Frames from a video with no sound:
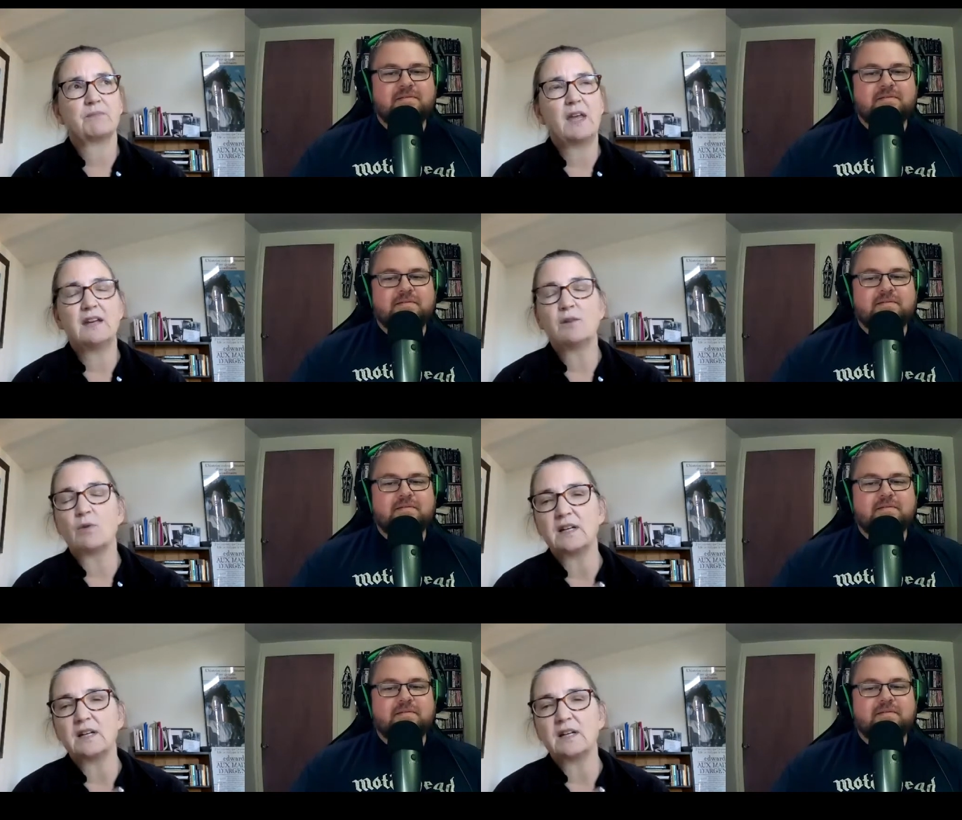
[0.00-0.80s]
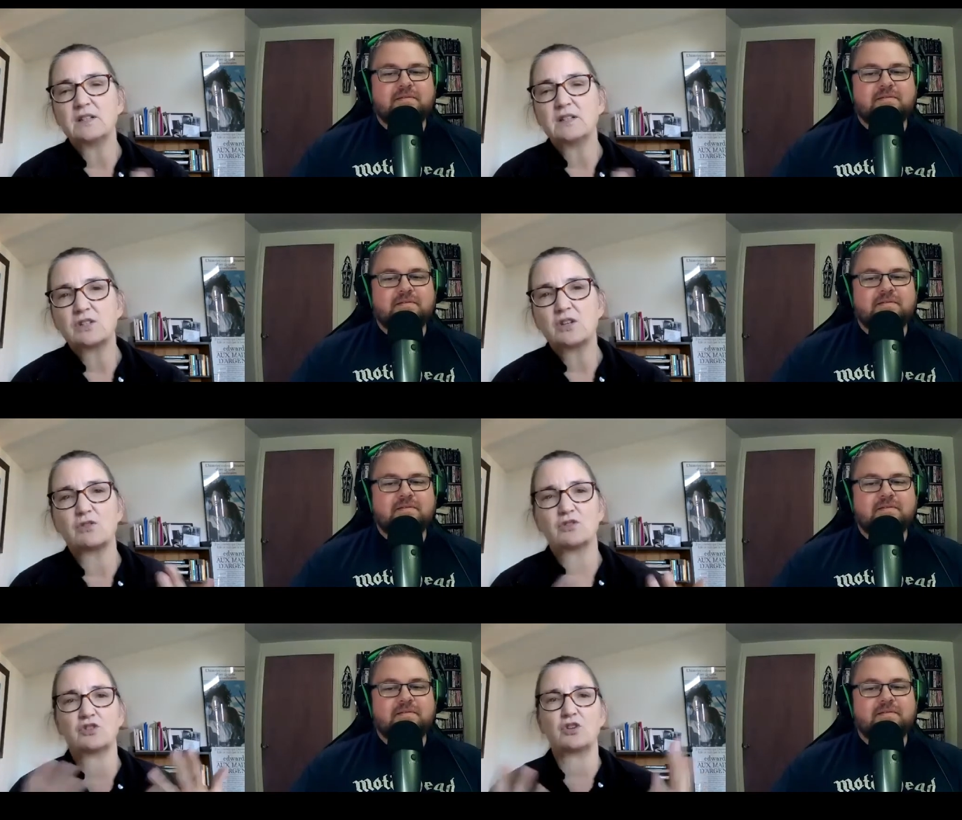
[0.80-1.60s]
Speaker 1: anyway. So,
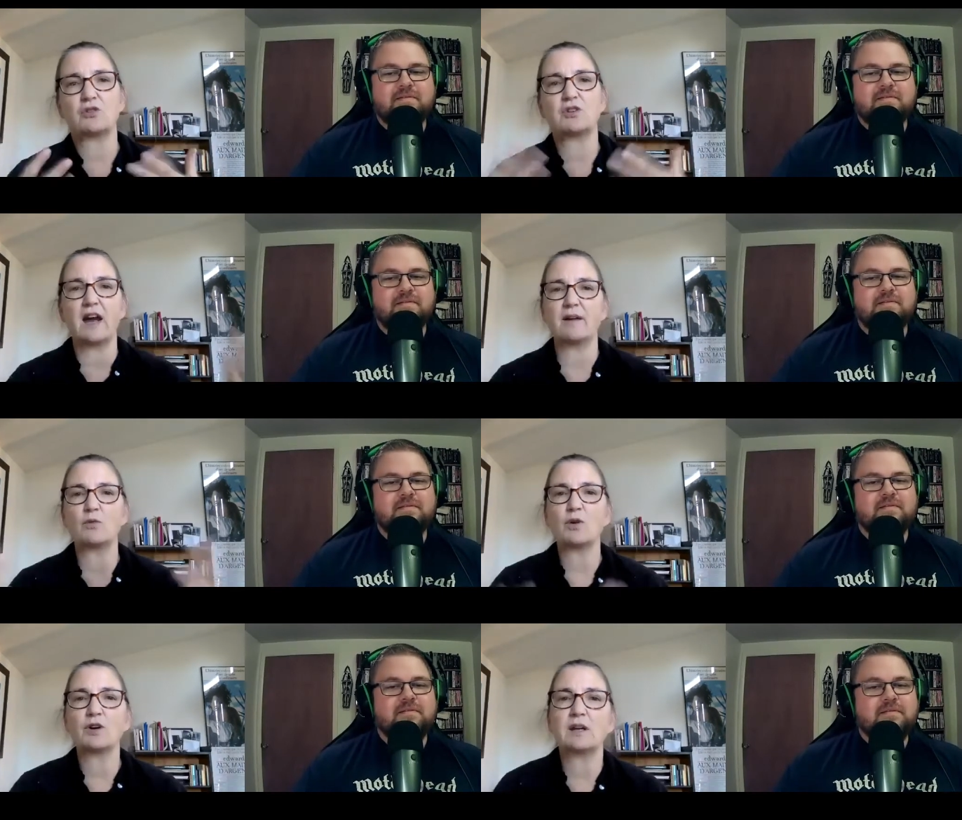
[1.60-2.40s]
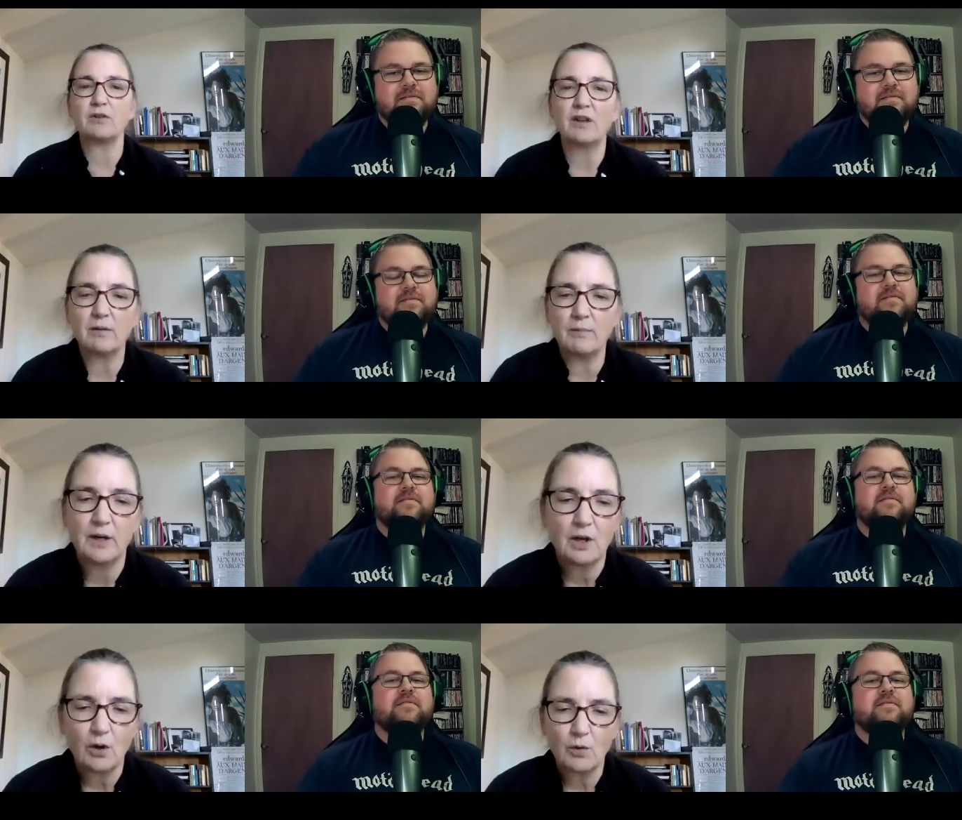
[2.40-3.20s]
so yeah, working with him
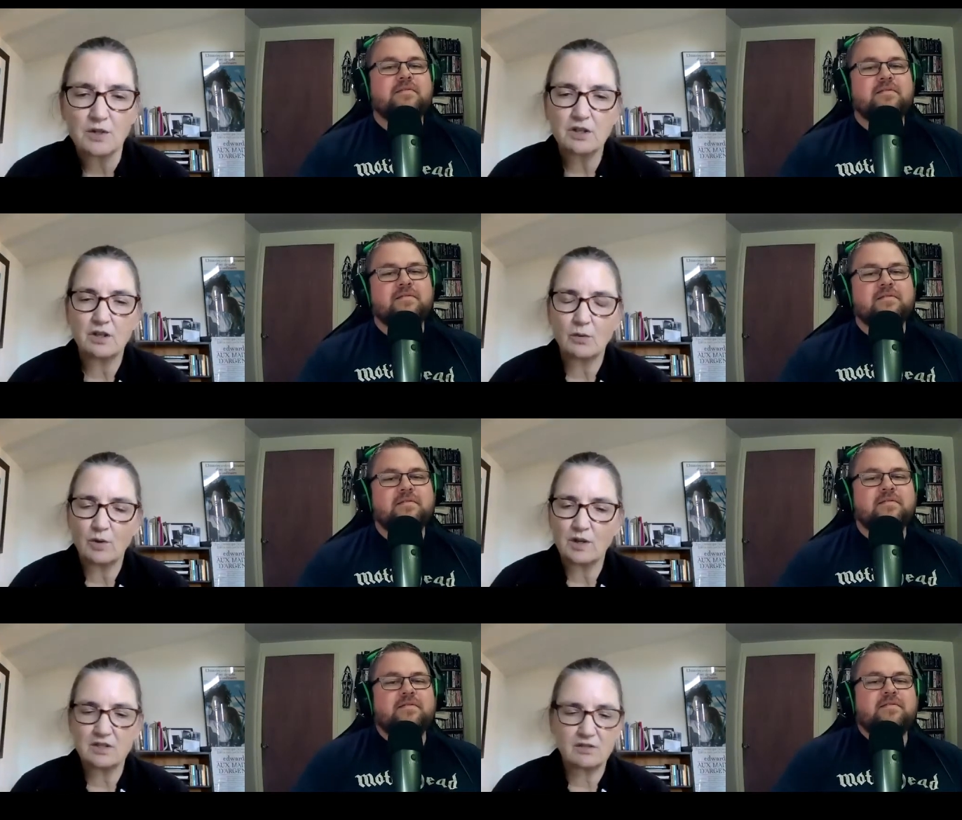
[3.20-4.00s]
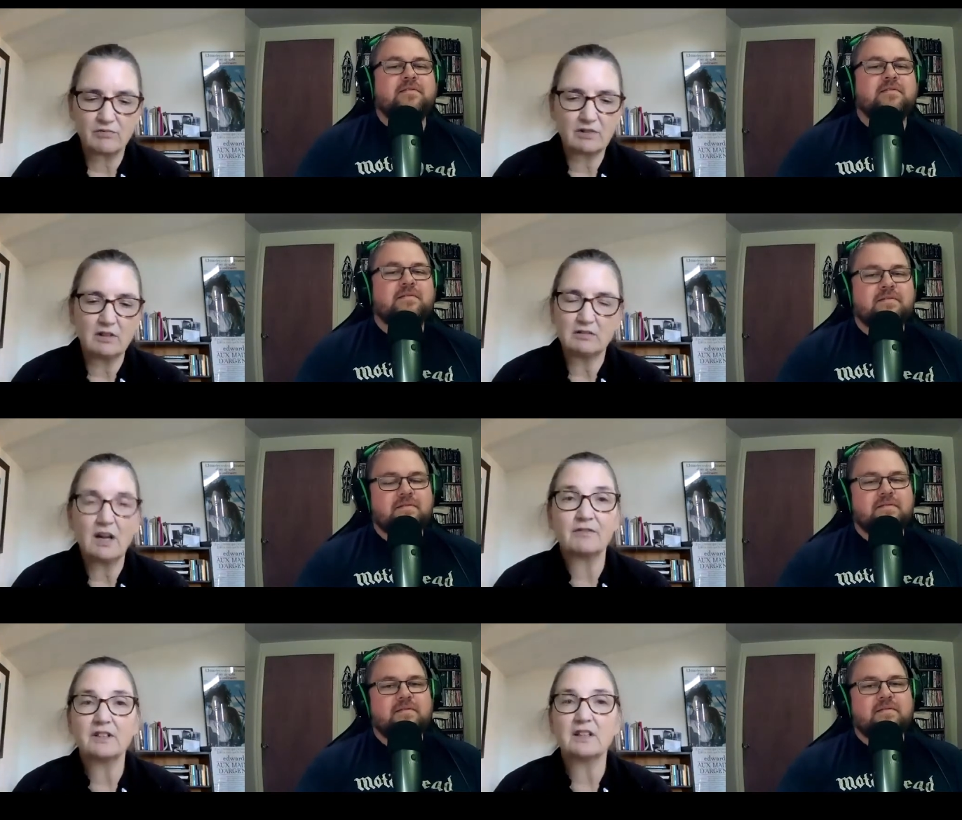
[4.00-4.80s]
was it was
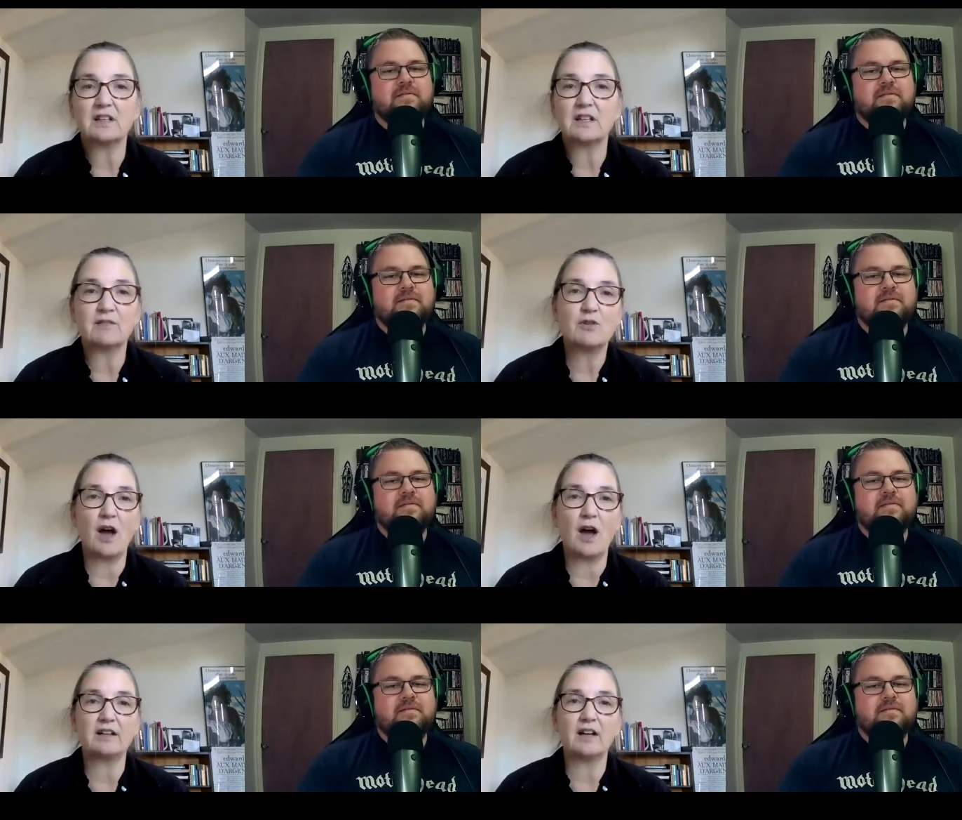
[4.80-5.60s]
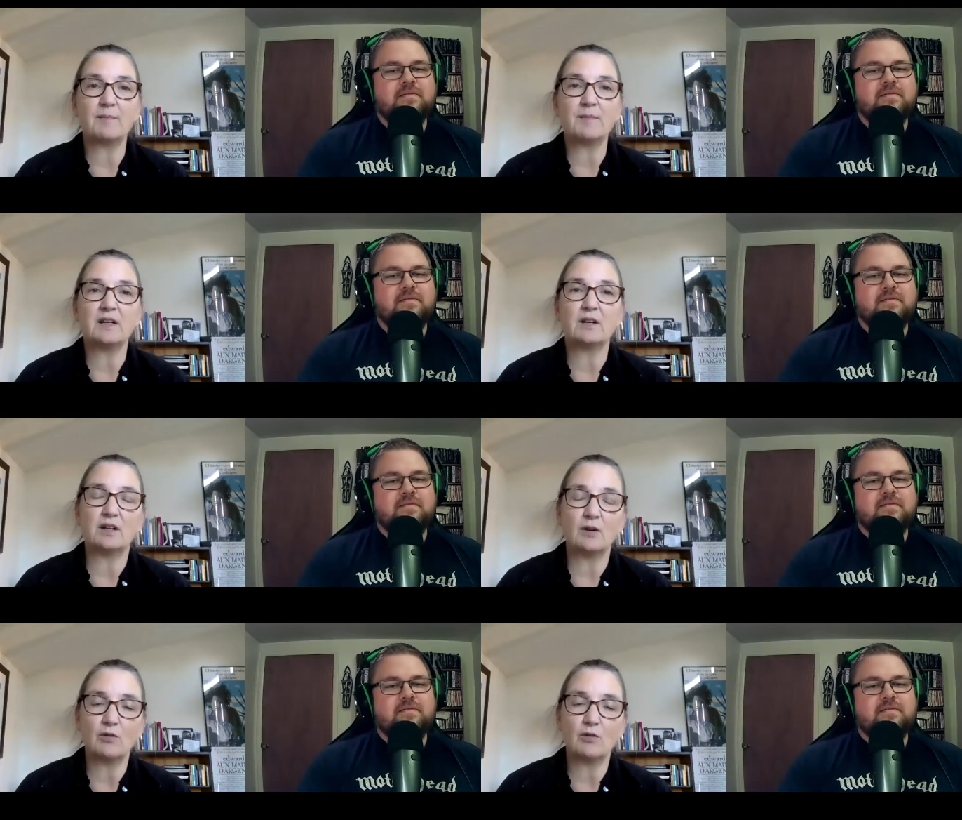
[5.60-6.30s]
lovely, and I, I mean,